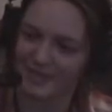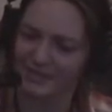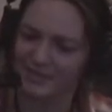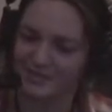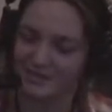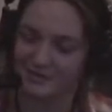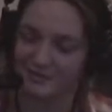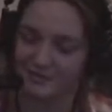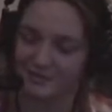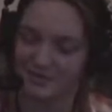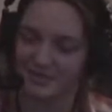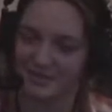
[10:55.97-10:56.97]
Yeah, this is the
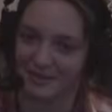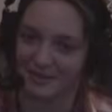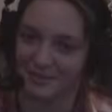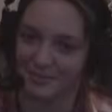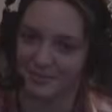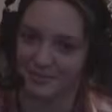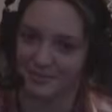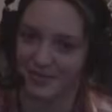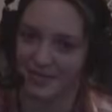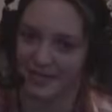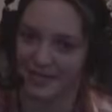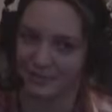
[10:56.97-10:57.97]
first time
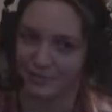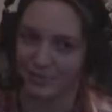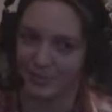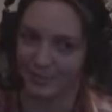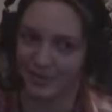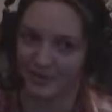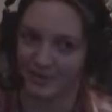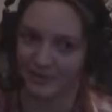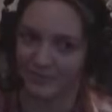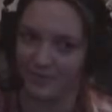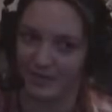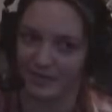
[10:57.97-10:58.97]
that I can remember that
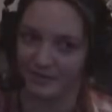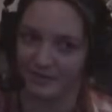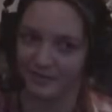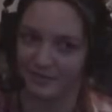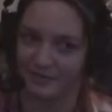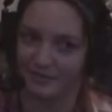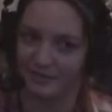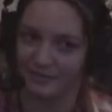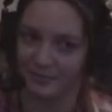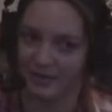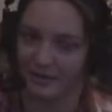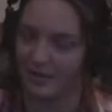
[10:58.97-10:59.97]
they've been
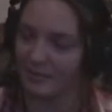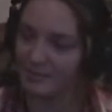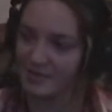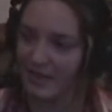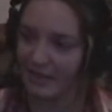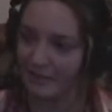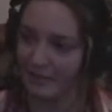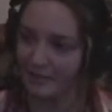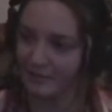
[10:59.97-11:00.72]
paired up together.